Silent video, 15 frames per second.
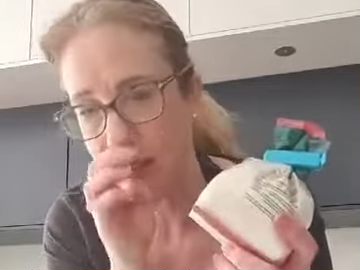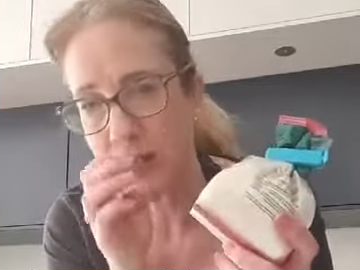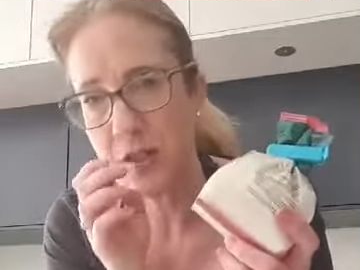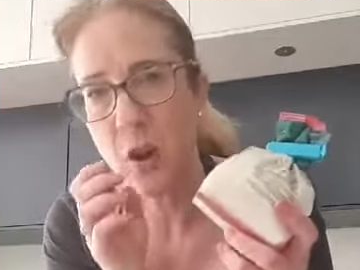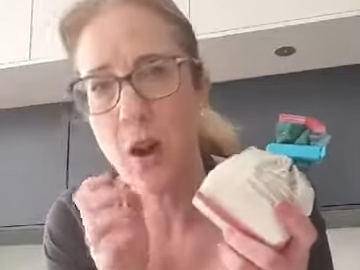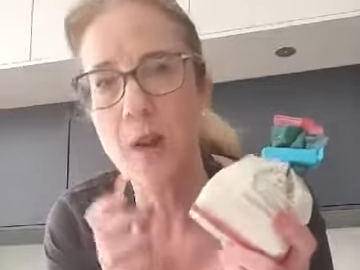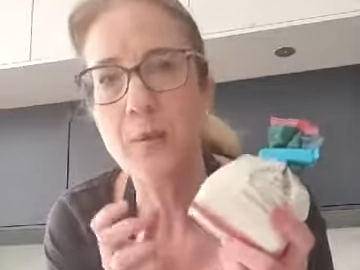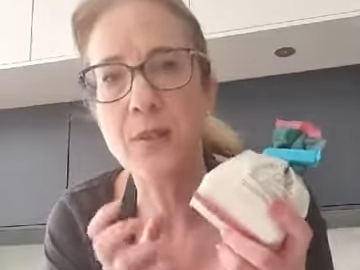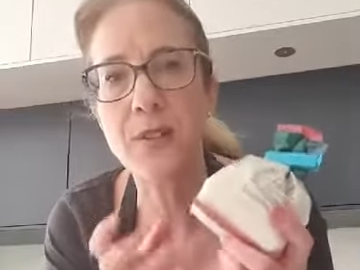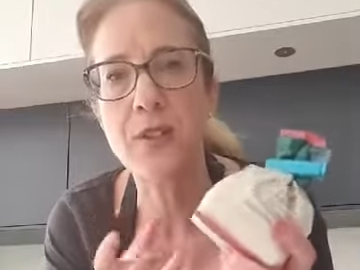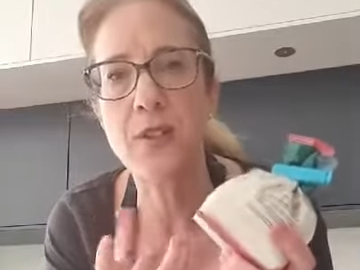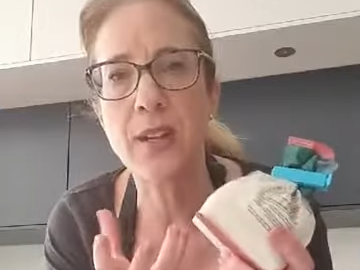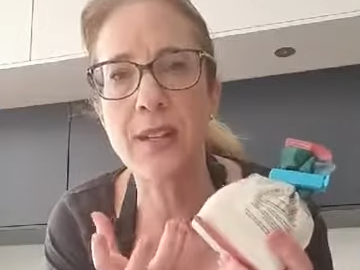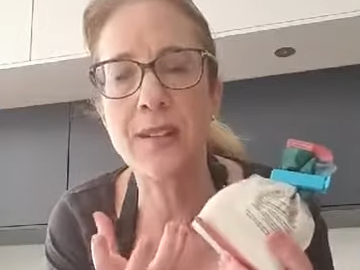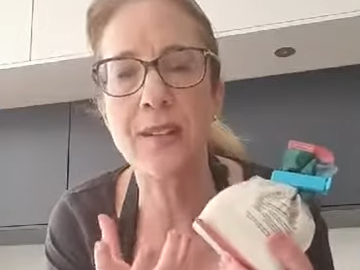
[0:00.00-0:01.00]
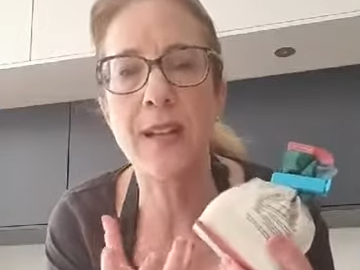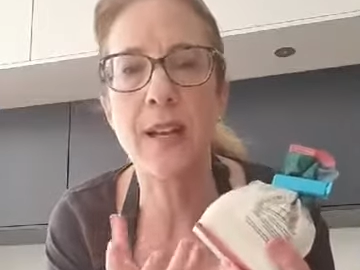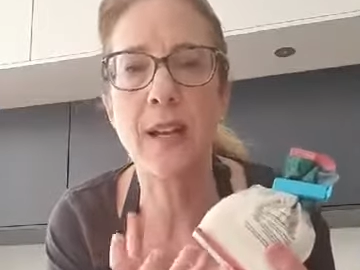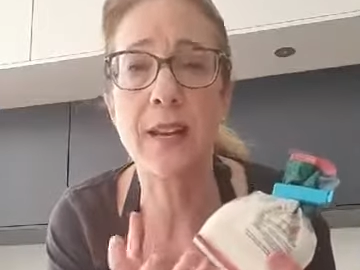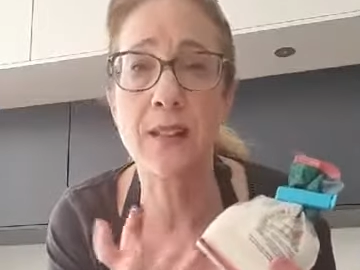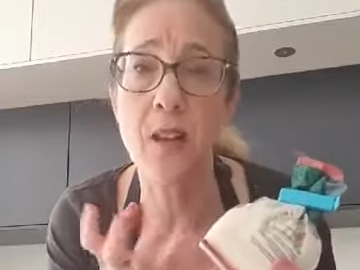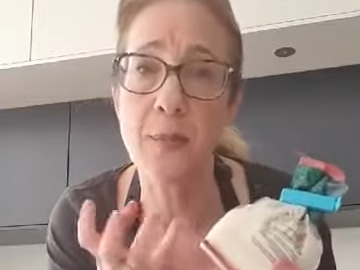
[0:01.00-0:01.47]
So I was
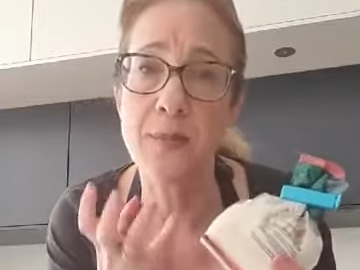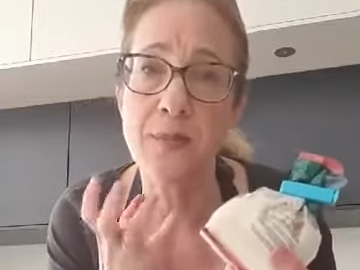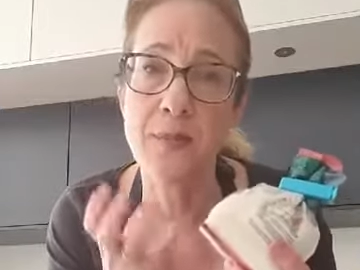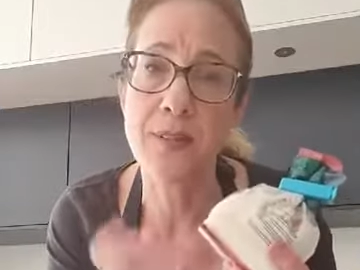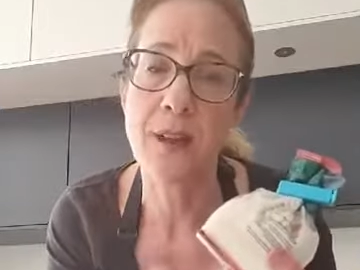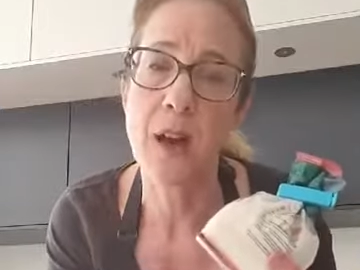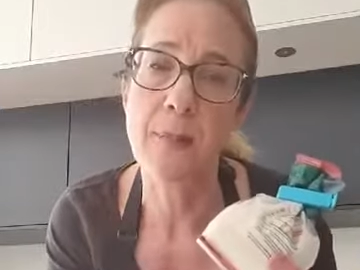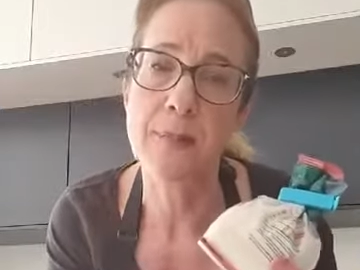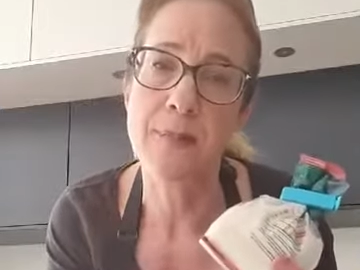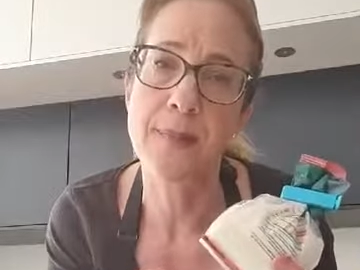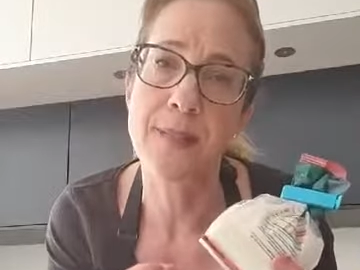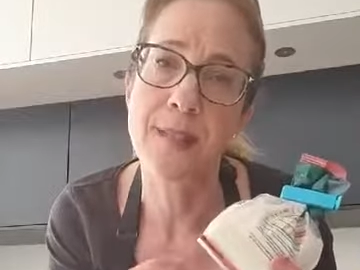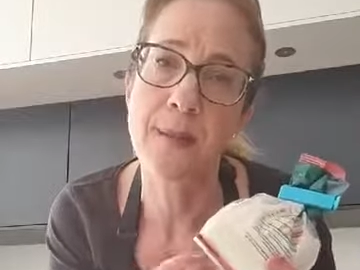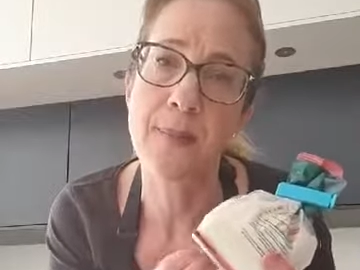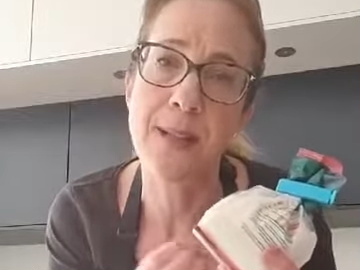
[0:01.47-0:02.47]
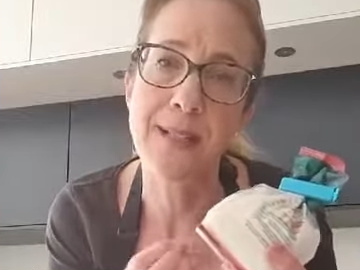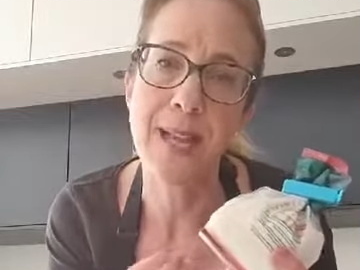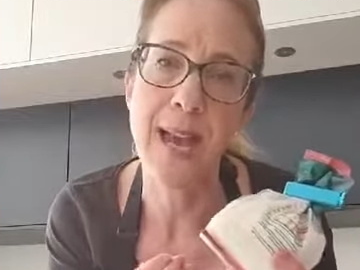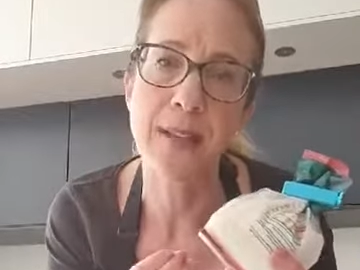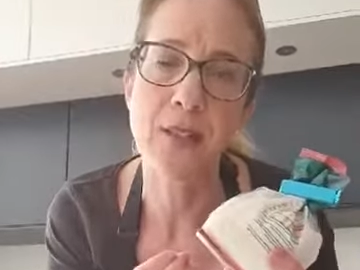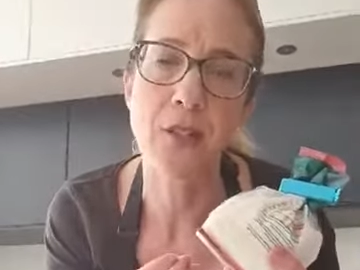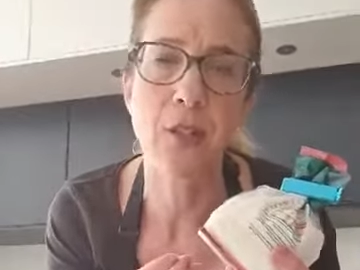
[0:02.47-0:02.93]
suggesting, in terms of similar
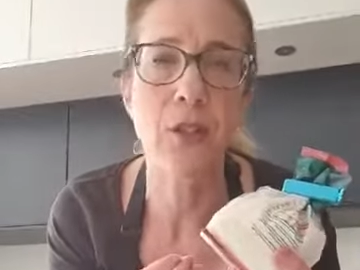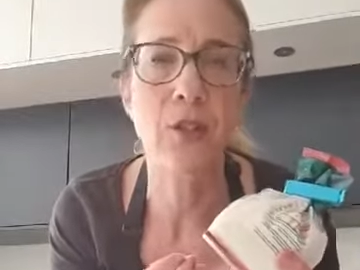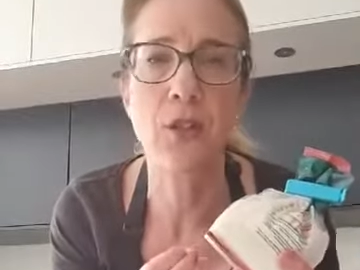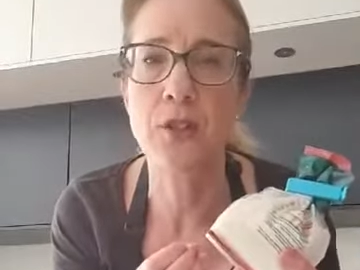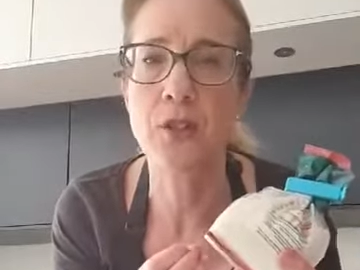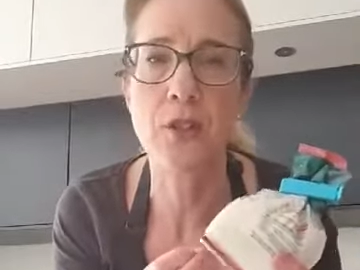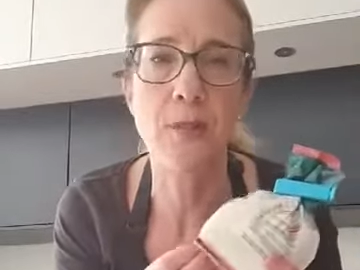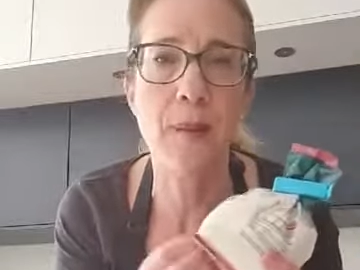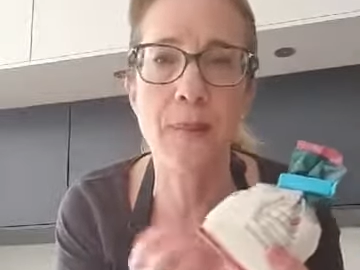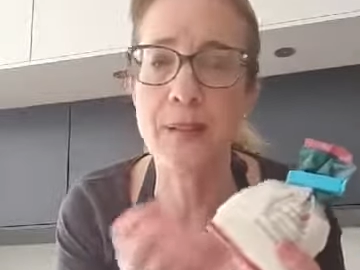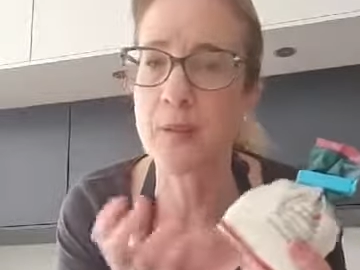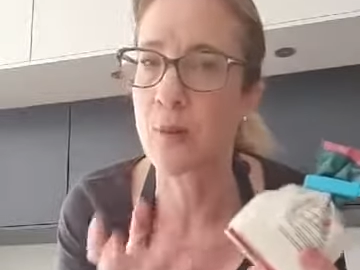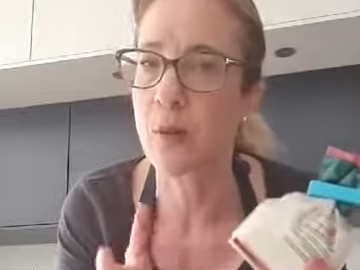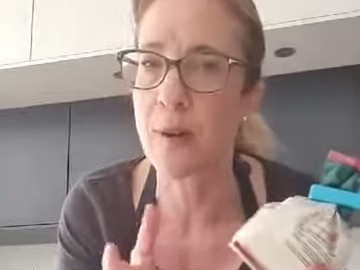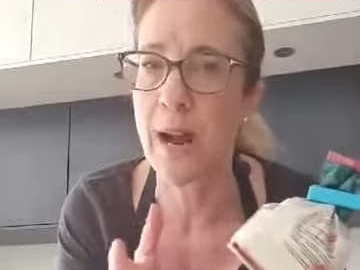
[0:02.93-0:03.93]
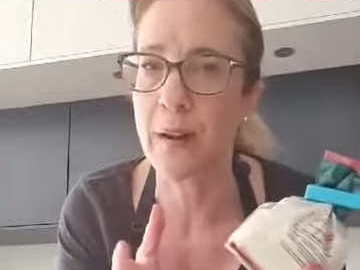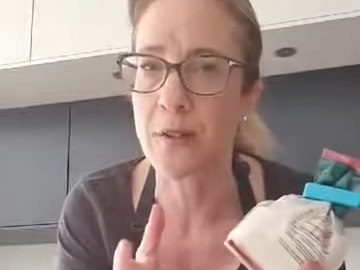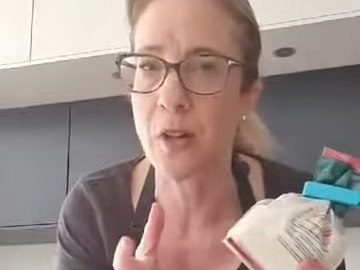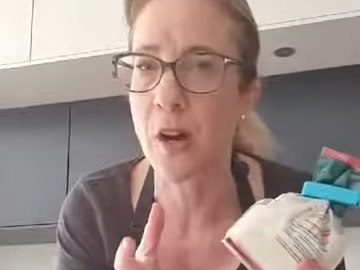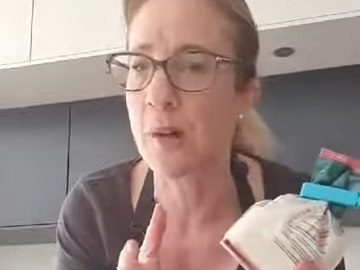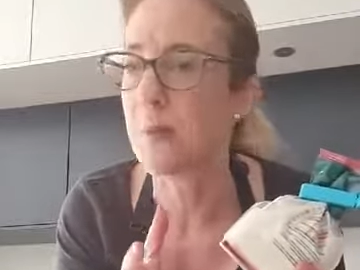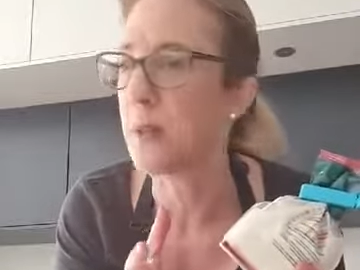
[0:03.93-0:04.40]
texture, you could use maybe some
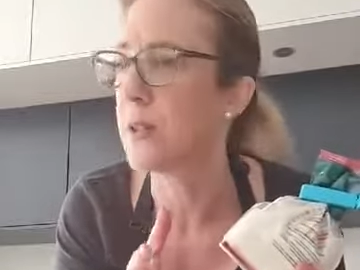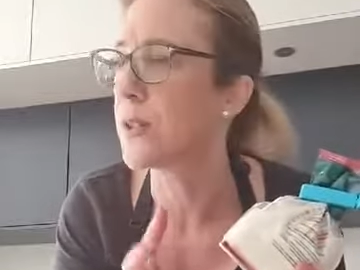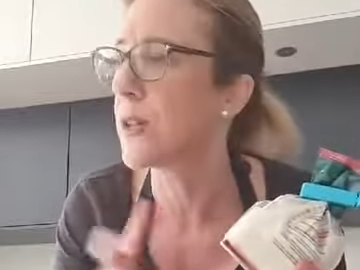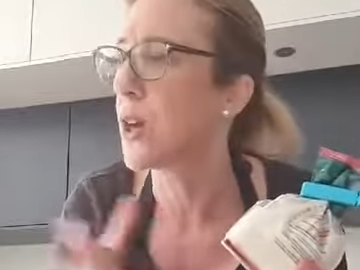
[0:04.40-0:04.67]
ground almonds,